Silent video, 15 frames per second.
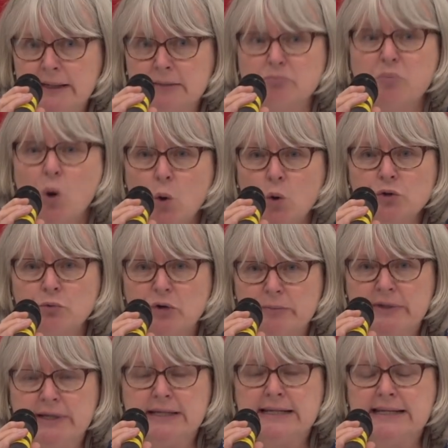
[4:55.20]
born
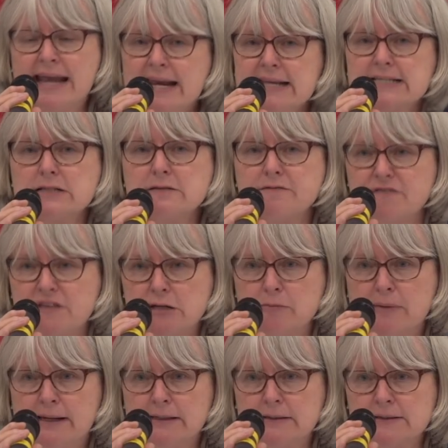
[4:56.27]
women, natal
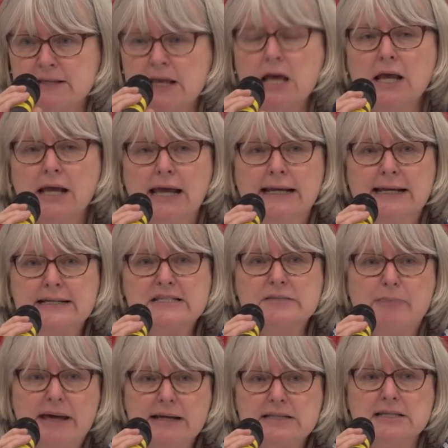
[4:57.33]
females, can
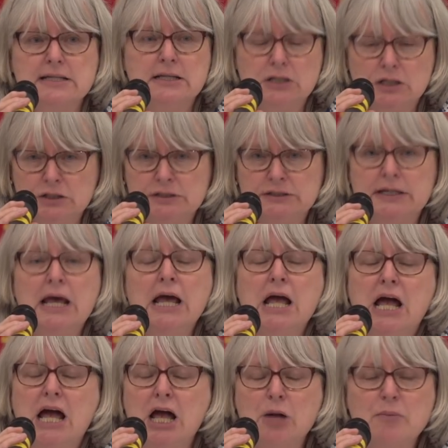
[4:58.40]
expect to
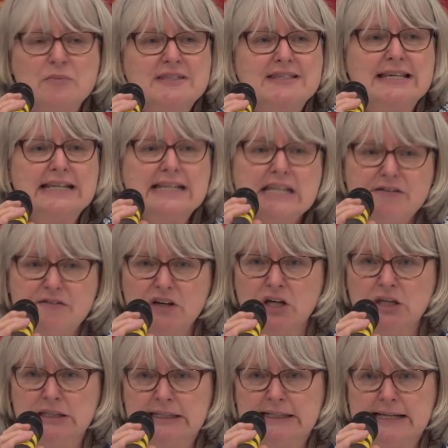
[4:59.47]
earn
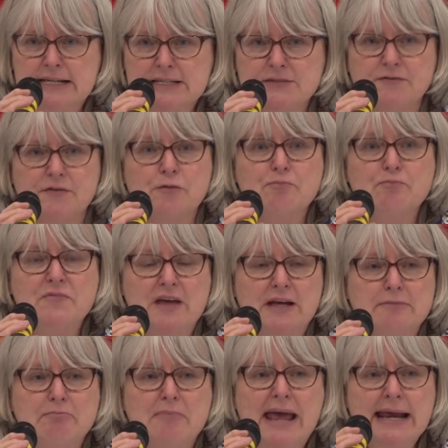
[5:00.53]
significantly less
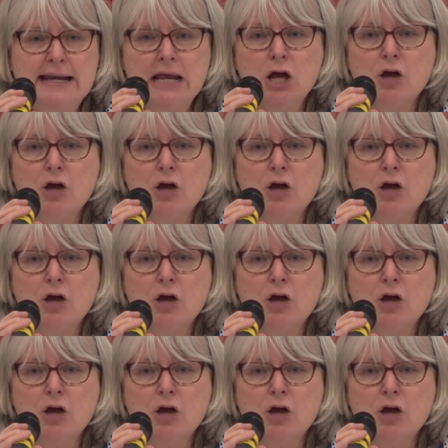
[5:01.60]
than men.